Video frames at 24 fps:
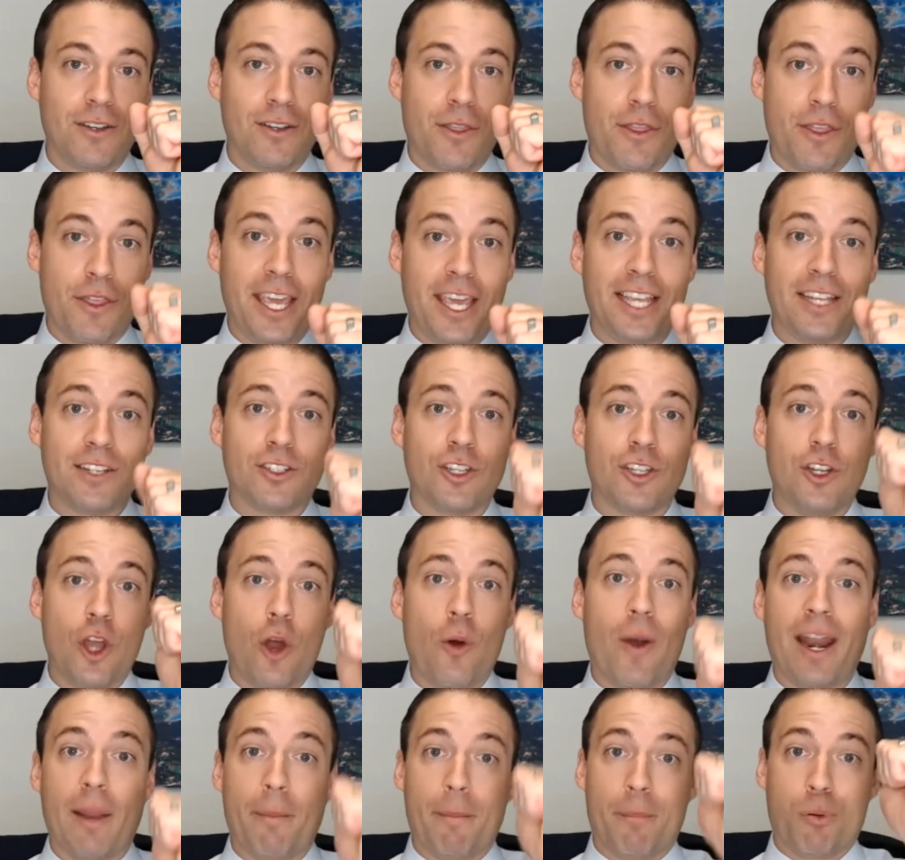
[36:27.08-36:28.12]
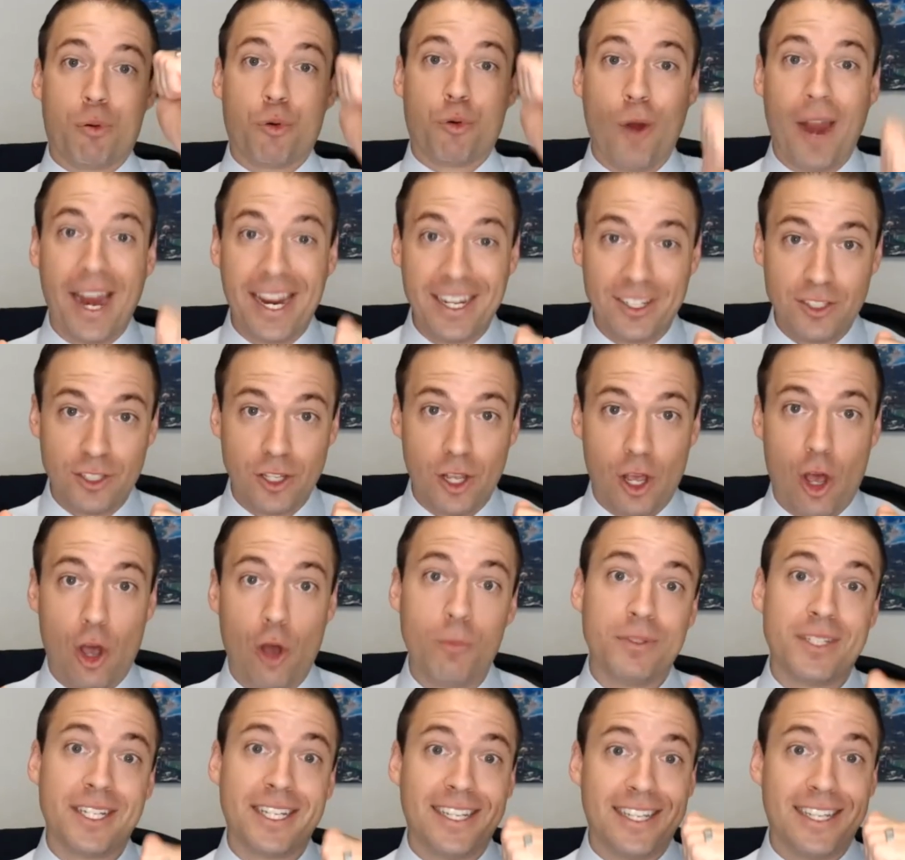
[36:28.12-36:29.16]
thing to know how to price a home
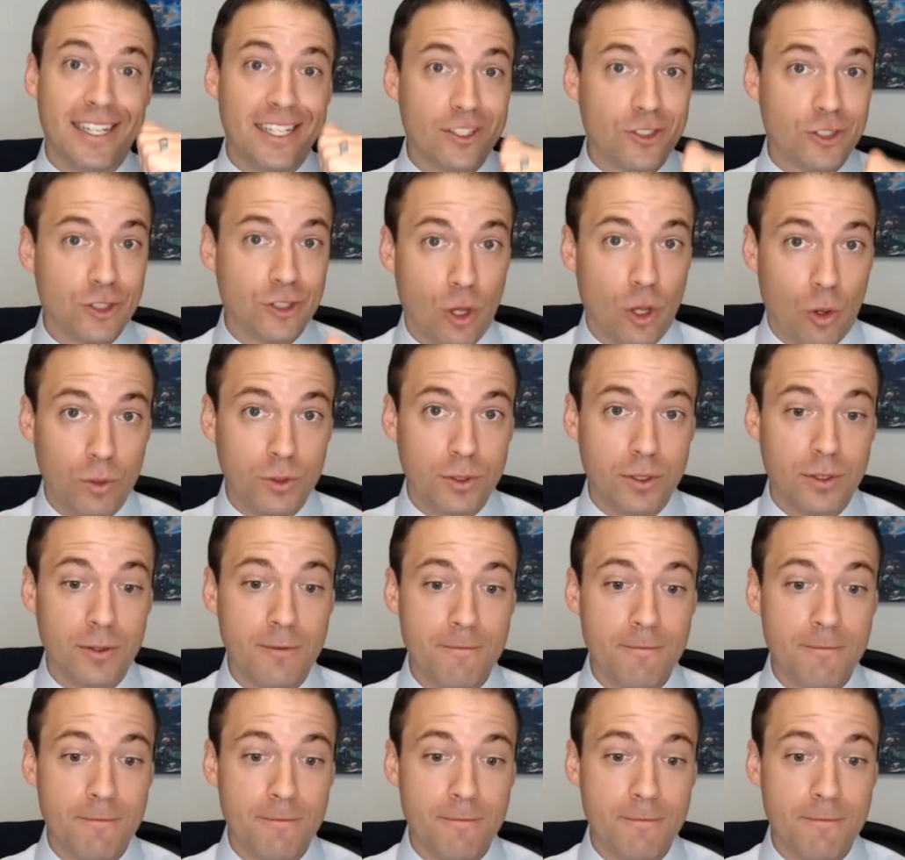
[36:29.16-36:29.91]
to get it sold.